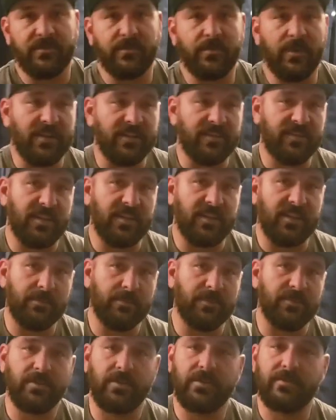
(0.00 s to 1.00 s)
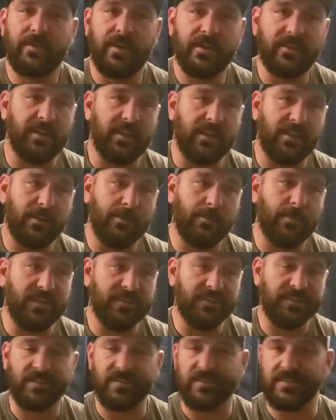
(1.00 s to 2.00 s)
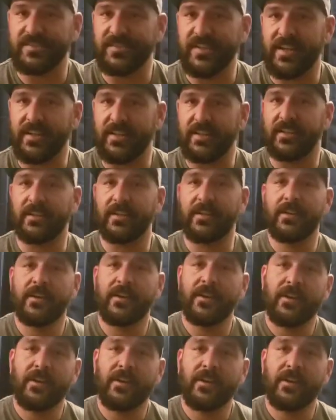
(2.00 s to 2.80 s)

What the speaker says: We had to send him a certified letter basically stating,